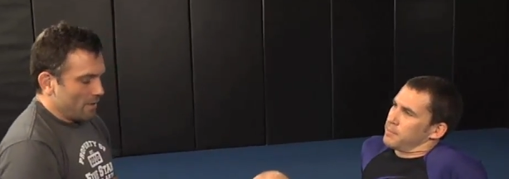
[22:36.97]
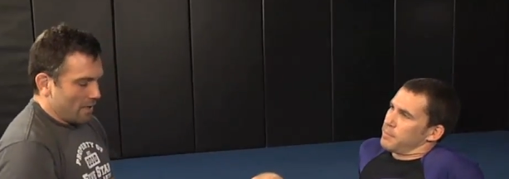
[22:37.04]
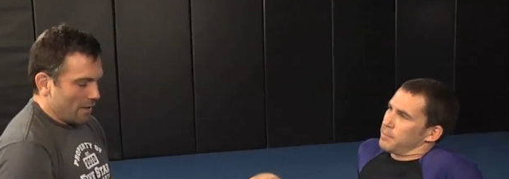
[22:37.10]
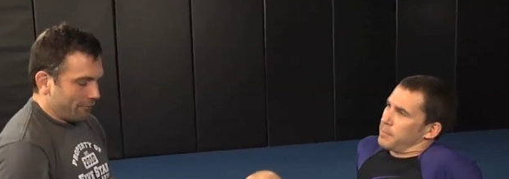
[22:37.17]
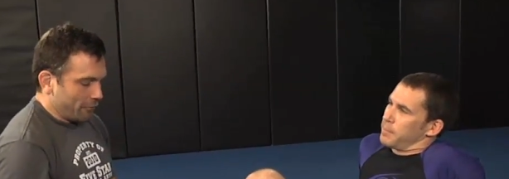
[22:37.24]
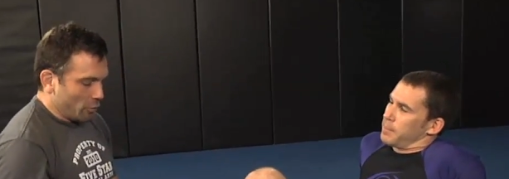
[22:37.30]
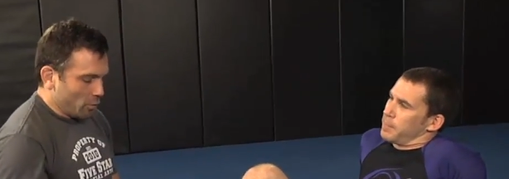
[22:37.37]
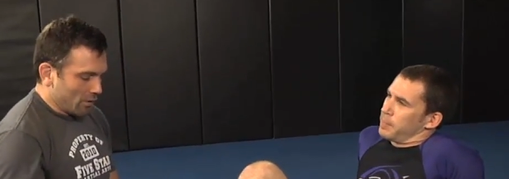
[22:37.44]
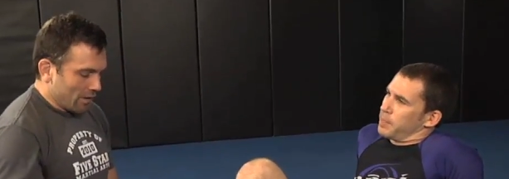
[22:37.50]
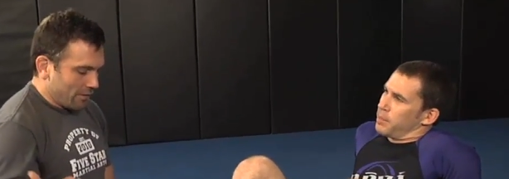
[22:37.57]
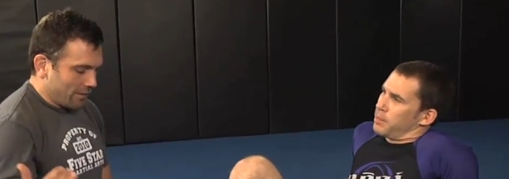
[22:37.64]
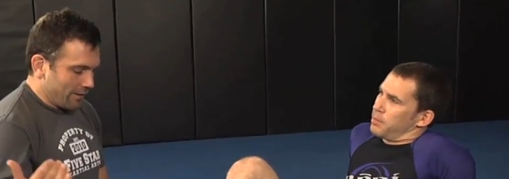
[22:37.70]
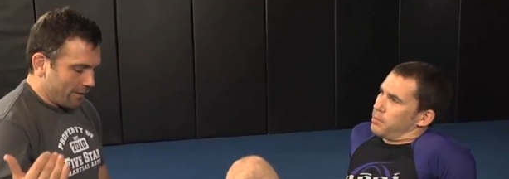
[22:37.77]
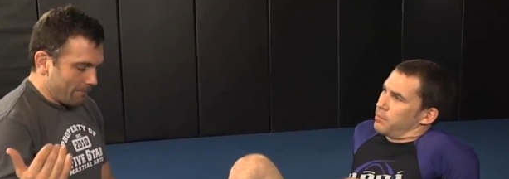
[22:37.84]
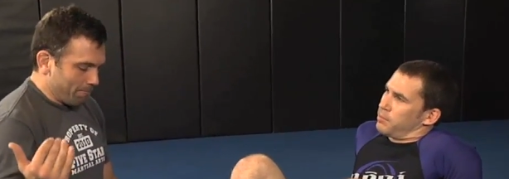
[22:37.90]
Speaker 1: If you want to
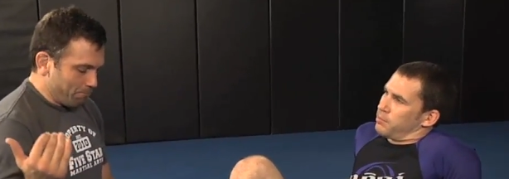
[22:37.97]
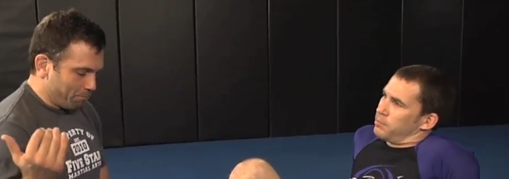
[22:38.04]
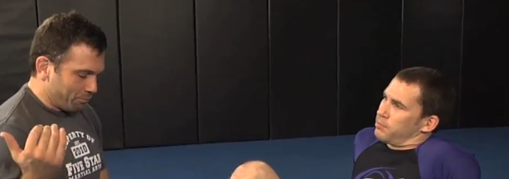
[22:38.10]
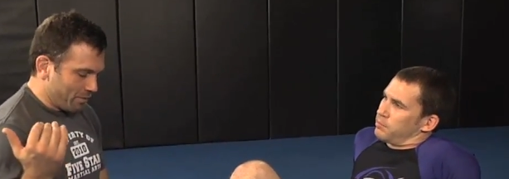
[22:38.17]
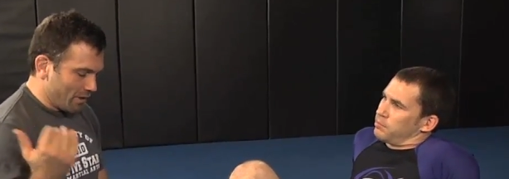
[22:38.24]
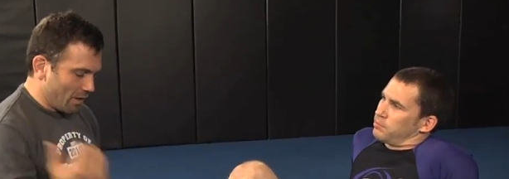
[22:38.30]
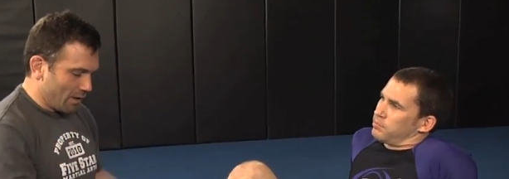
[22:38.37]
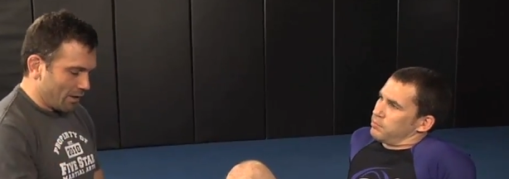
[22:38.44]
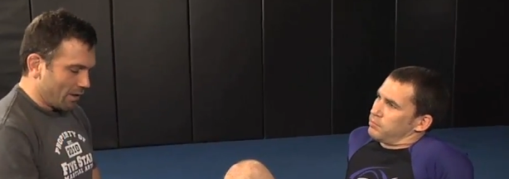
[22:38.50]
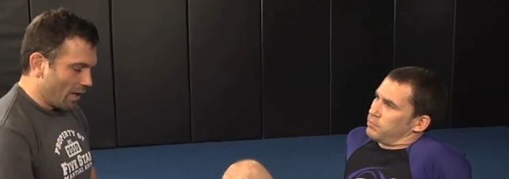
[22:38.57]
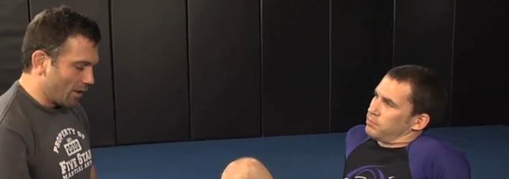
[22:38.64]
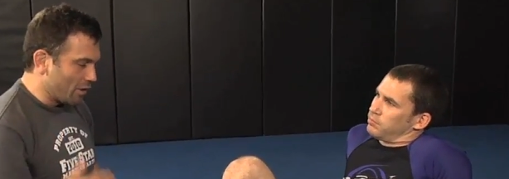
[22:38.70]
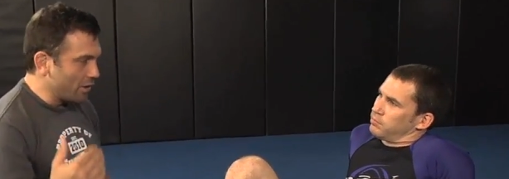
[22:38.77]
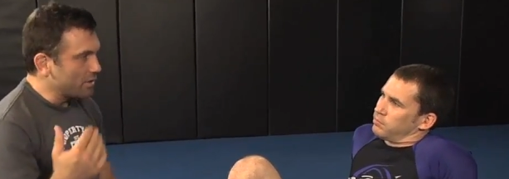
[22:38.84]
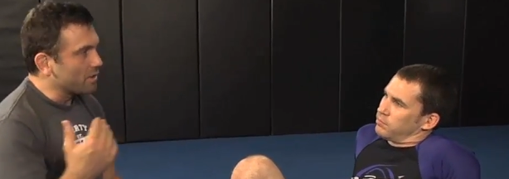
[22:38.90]
think, uh,
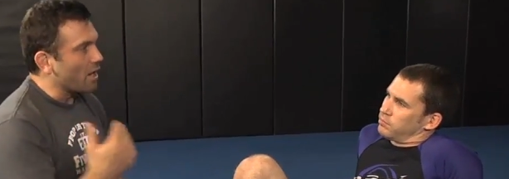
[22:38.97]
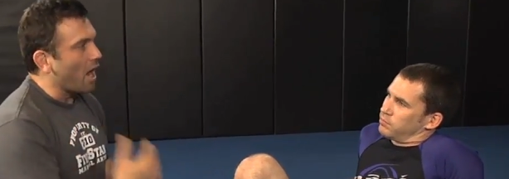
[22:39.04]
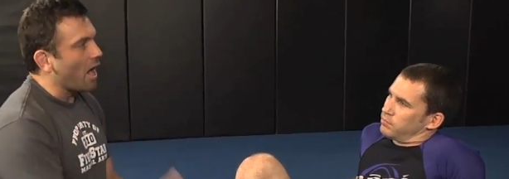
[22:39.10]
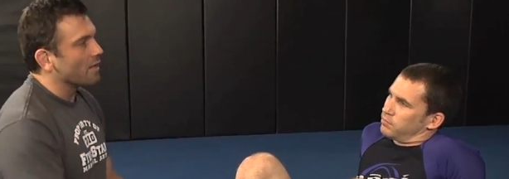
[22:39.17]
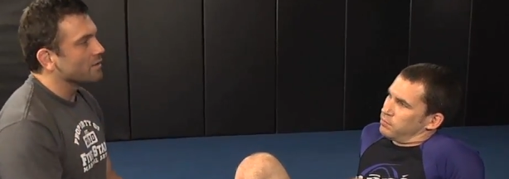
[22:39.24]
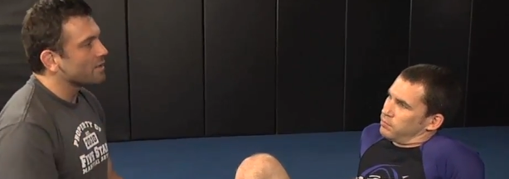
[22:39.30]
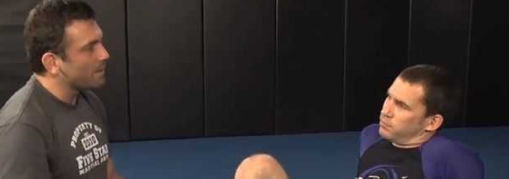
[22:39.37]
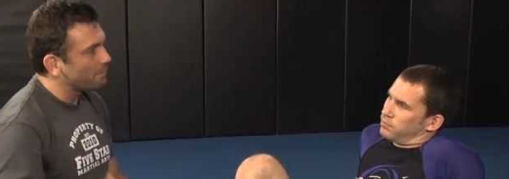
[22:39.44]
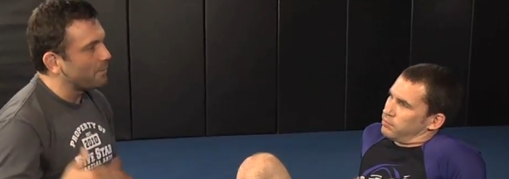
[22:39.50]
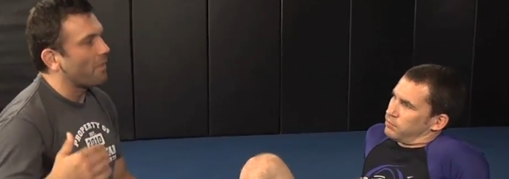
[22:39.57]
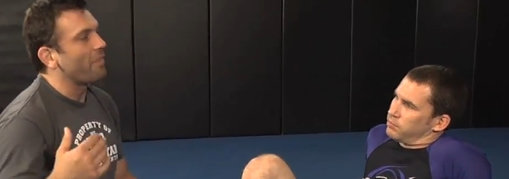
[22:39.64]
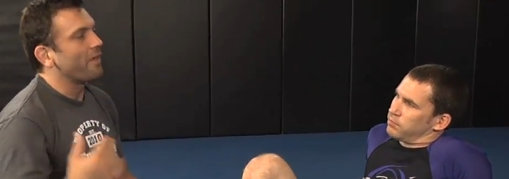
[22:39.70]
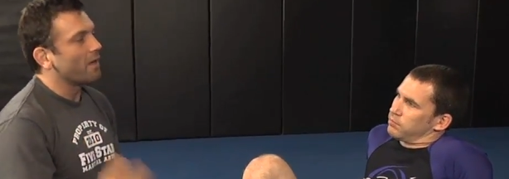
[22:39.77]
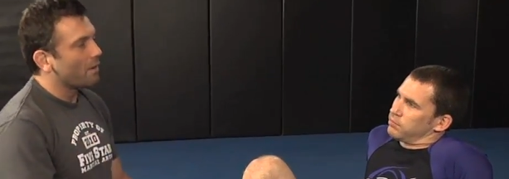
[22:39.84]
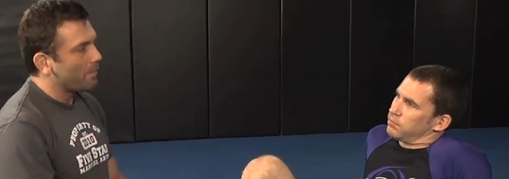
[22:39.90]
a good concept to
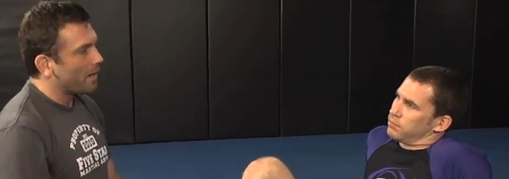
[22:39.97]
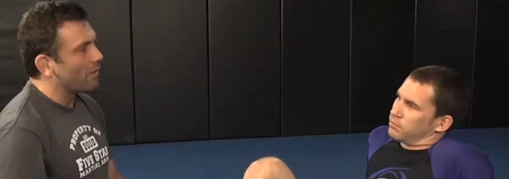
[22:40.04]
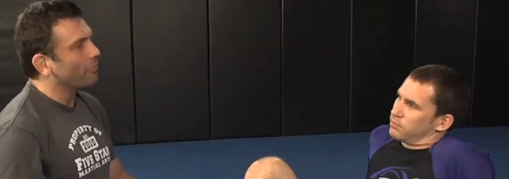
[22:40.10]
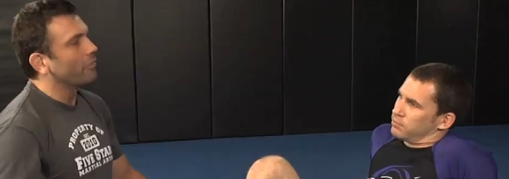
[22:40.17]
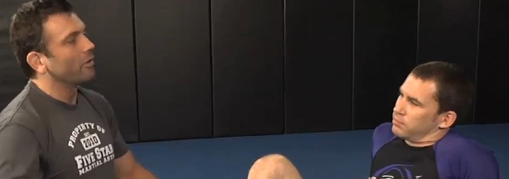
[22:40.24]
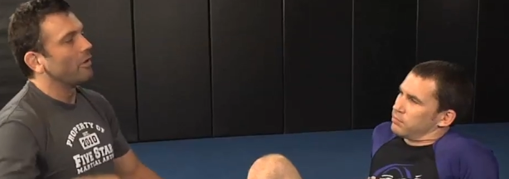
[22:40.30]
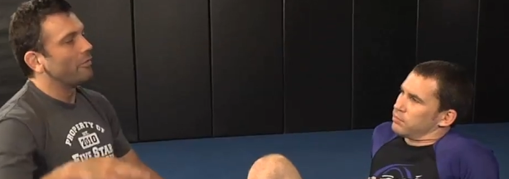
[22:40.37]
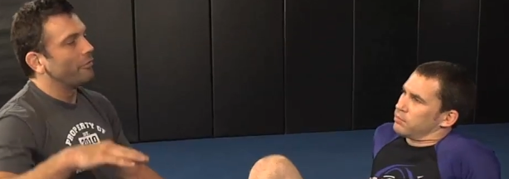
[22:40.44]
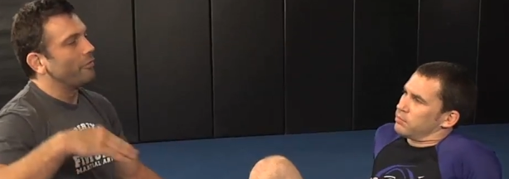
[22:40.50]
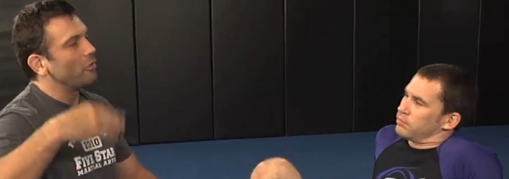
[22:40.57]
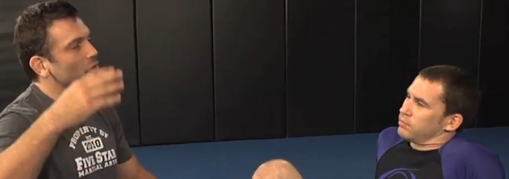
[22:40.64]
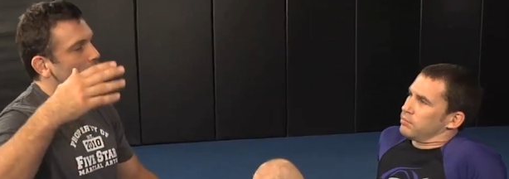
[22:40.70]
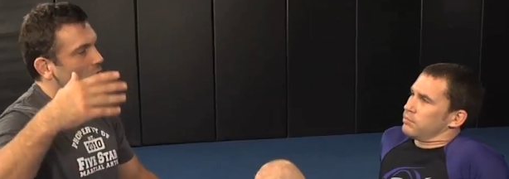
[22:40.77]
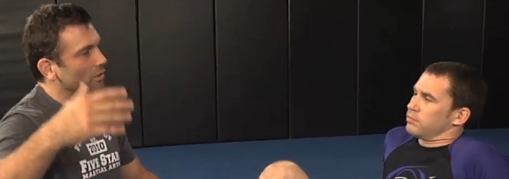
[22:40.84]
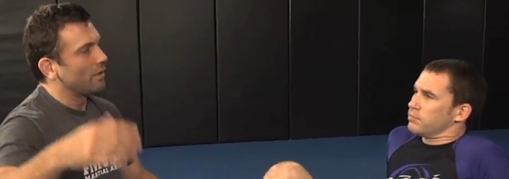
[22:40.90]
think about for the
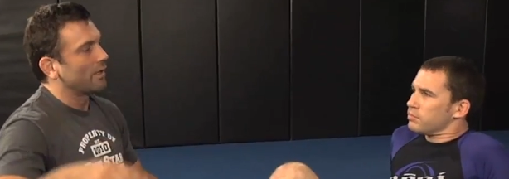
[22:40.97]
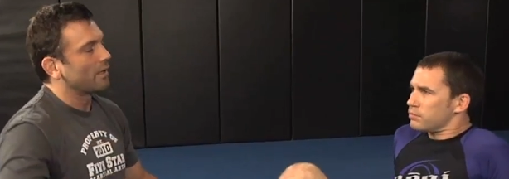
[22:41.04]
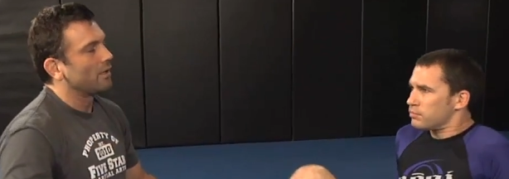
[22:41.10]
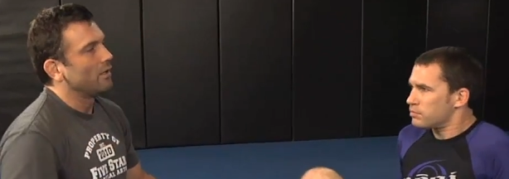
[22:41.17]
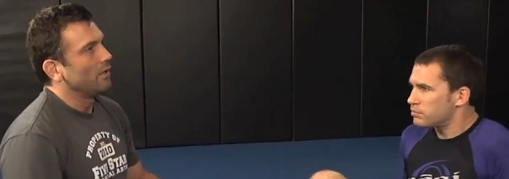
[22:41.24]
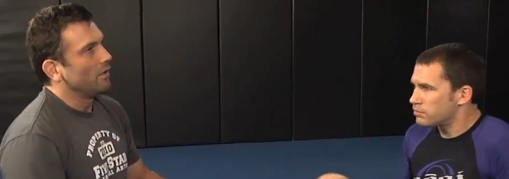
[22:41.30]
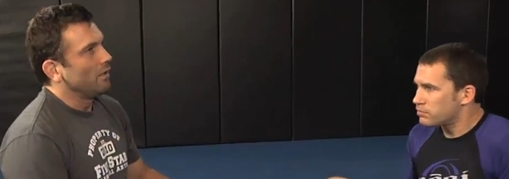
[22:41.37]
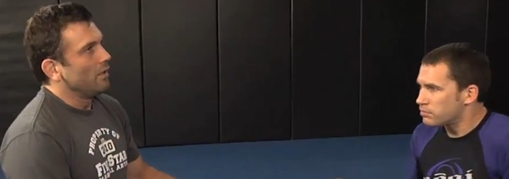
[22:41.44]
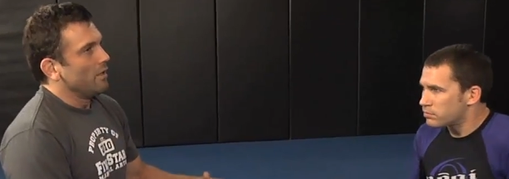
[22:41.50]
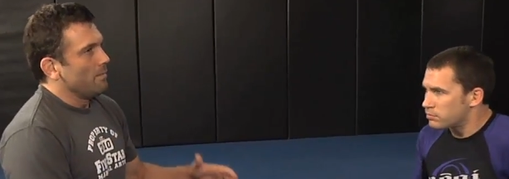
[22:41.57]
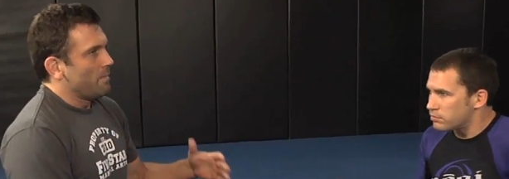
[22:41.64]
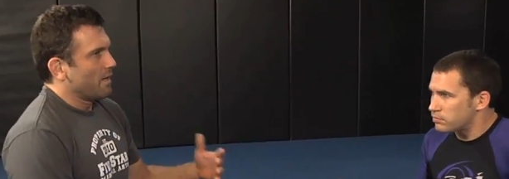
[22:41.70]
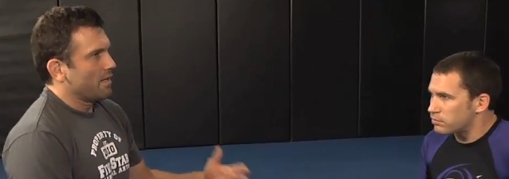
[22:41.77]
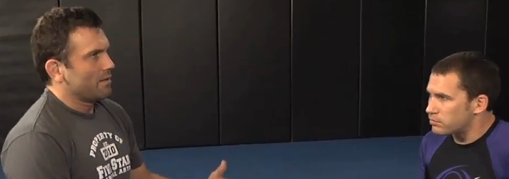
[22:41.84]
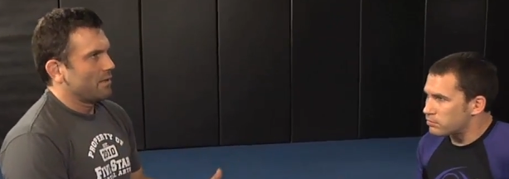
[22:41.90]
future, like,
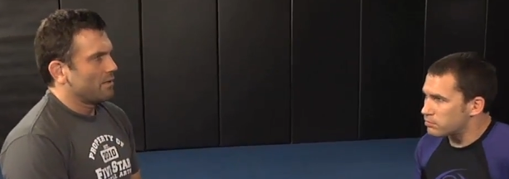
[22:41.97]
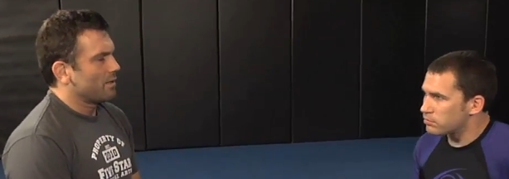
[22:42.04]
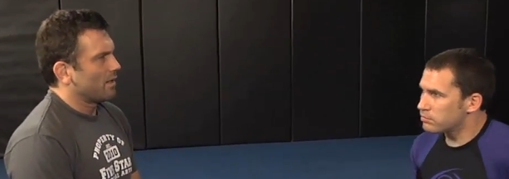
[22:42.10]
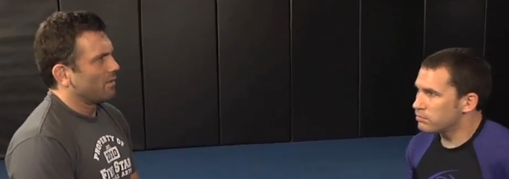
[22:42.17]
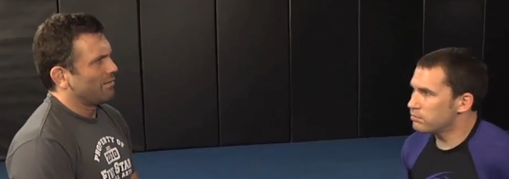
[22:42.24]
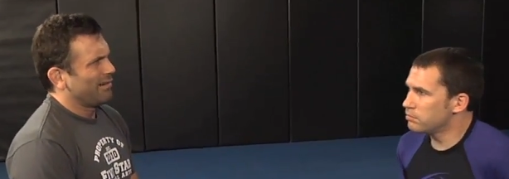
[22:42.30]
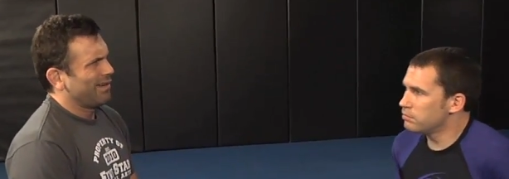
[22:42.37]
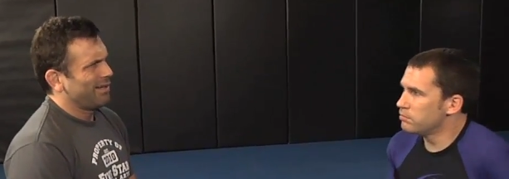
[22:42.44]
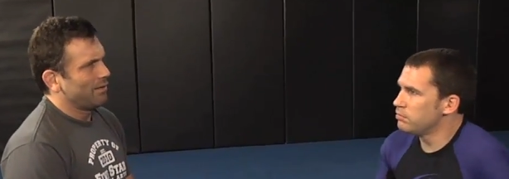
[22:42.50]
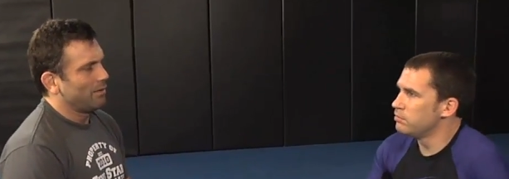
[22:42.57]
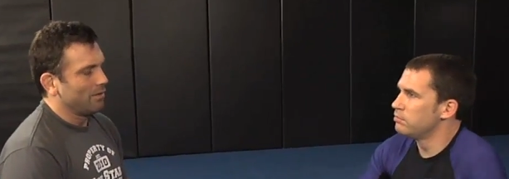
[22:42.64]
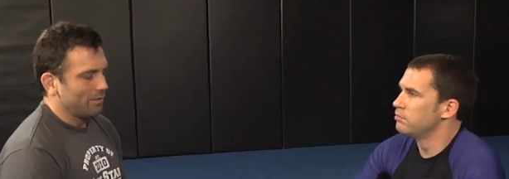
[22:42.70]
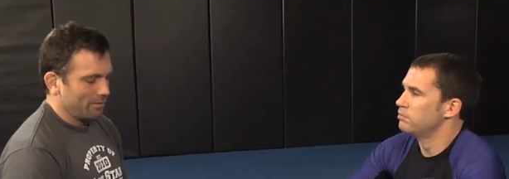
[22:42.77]
because it's like, what?